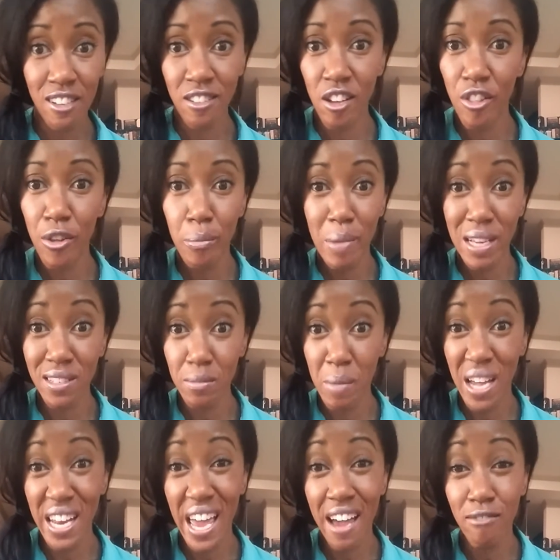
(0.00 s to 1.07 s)
another base
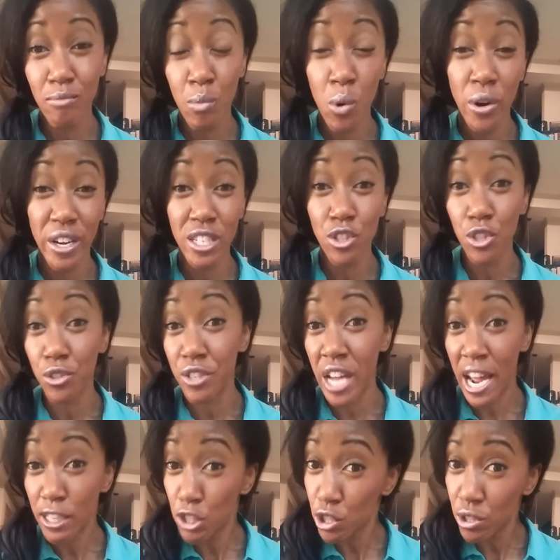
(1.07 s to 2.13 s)
might have more
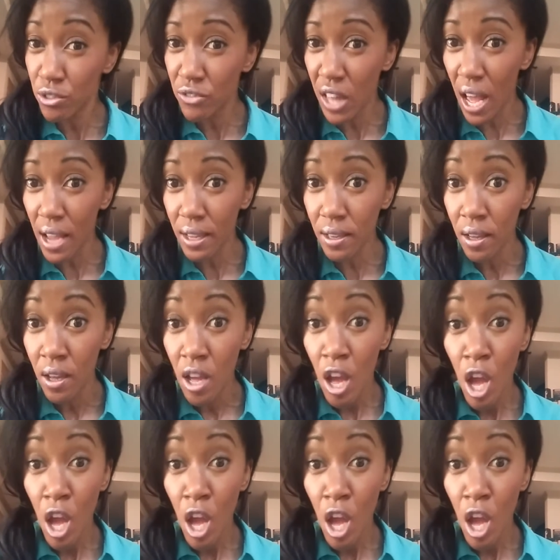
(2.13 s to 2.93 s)
international flying.